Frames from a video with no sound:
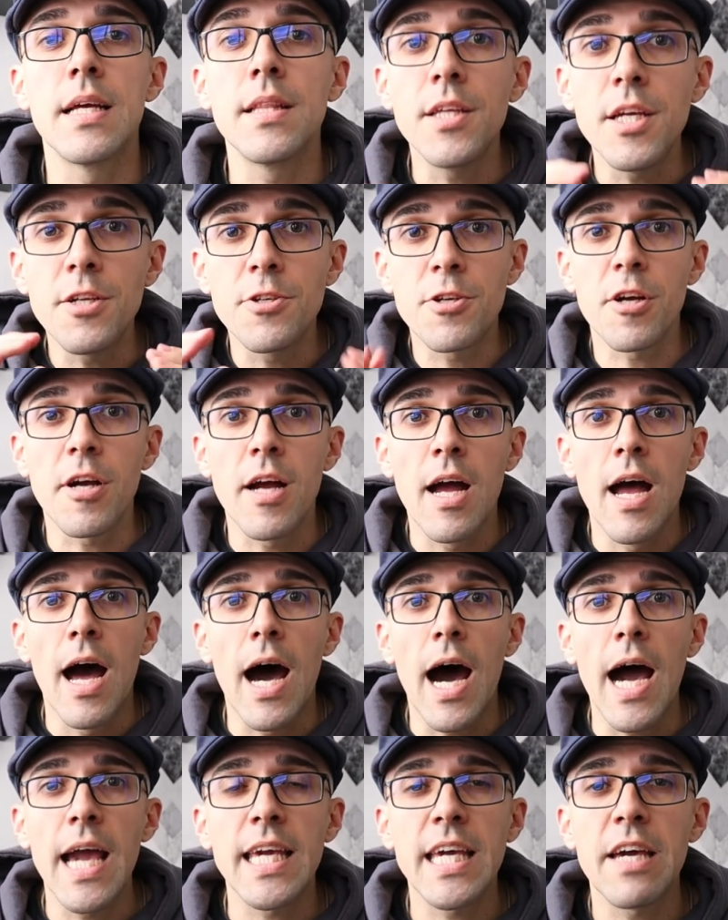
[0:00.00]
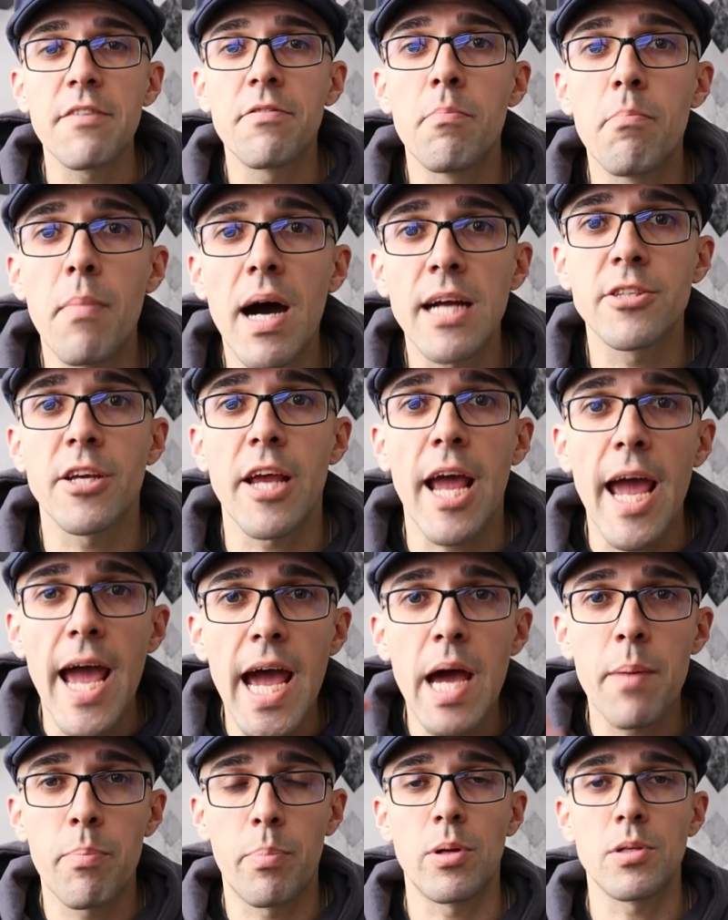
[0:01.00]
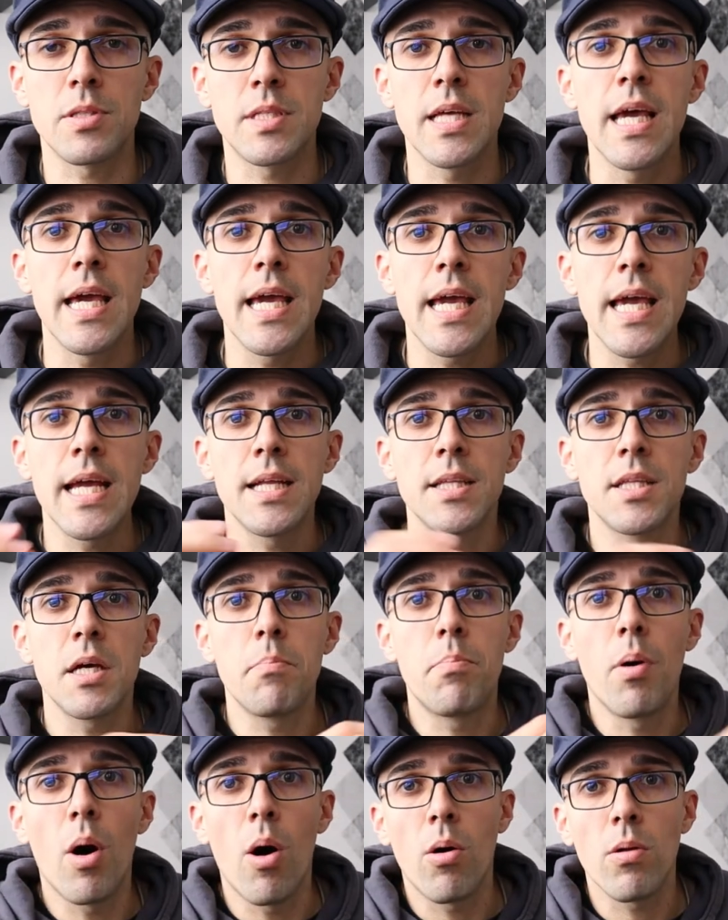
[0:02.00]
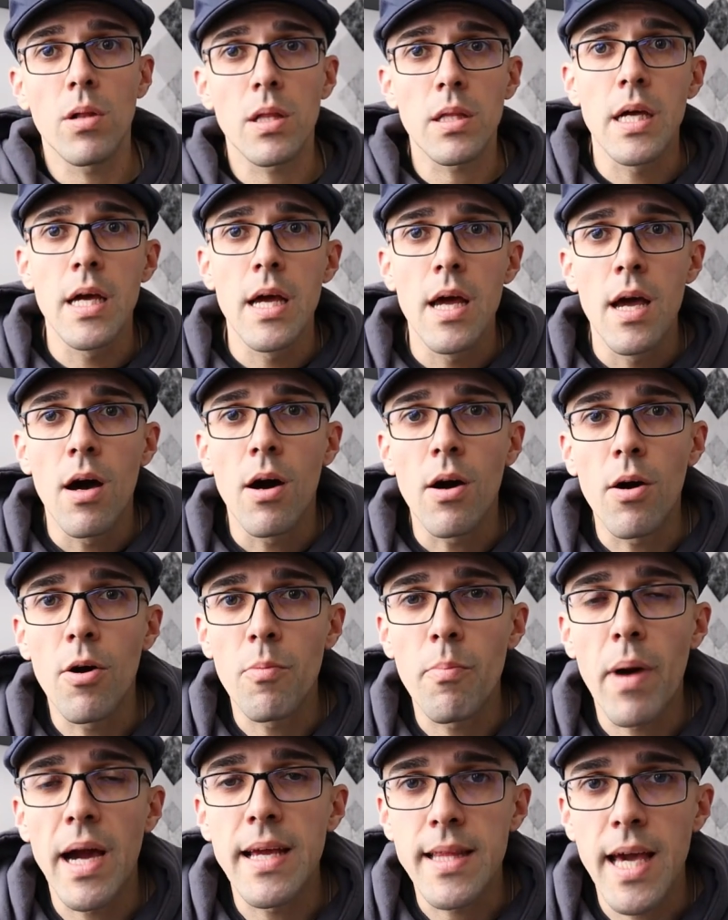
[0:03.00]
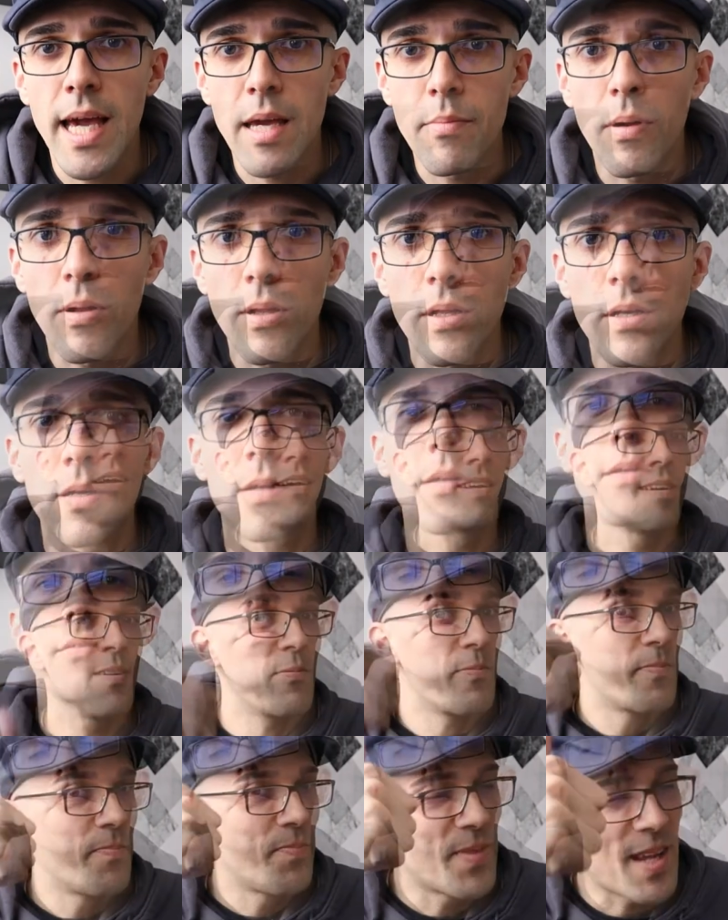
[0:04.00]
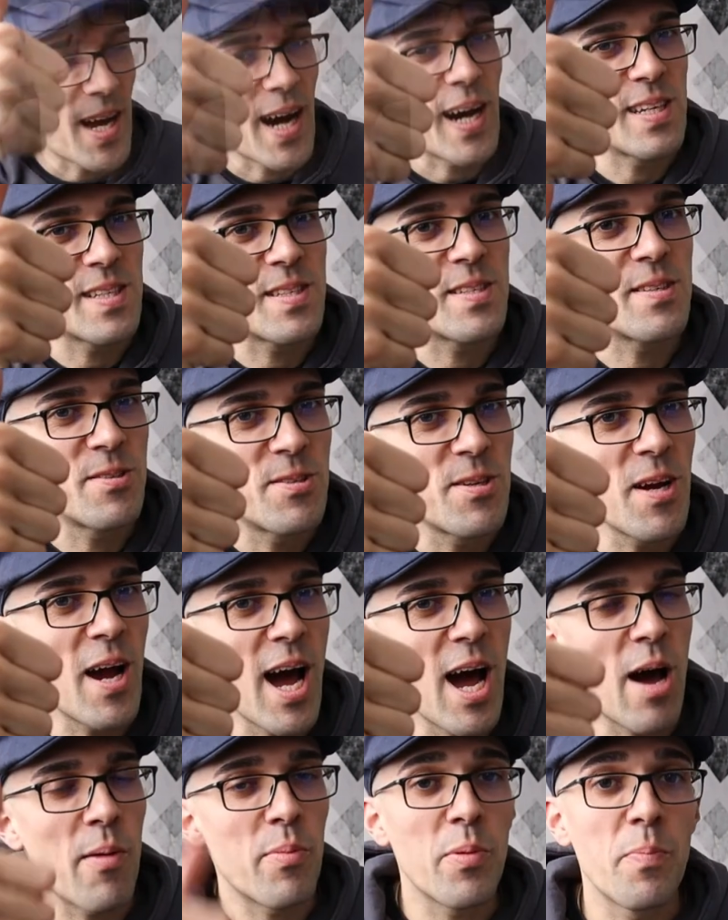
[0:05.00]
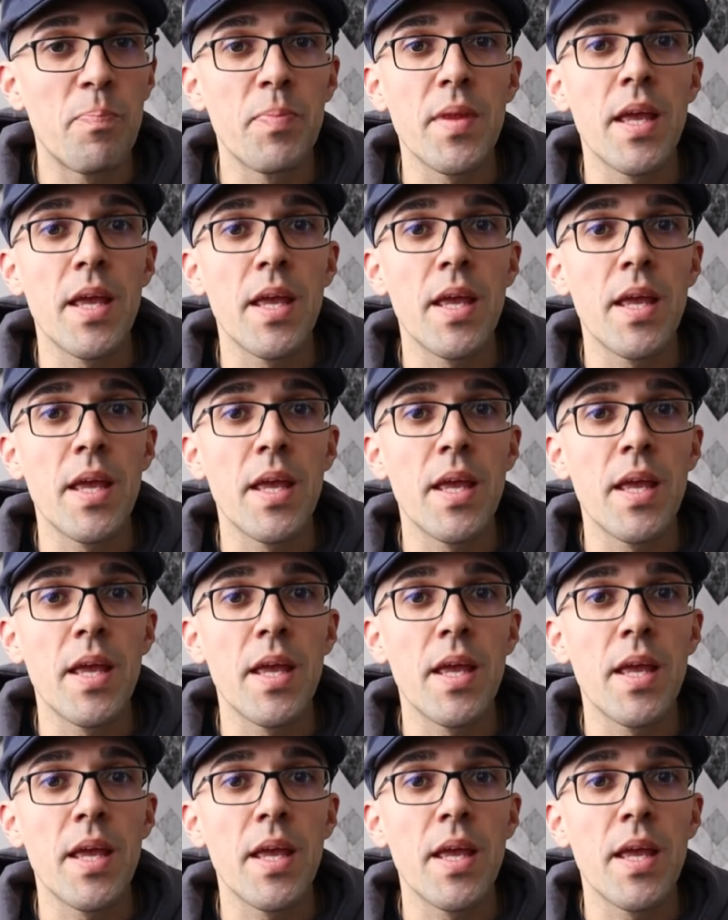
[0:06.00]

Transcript: Teacher, I have much apples in the bowl on my table. Nice job.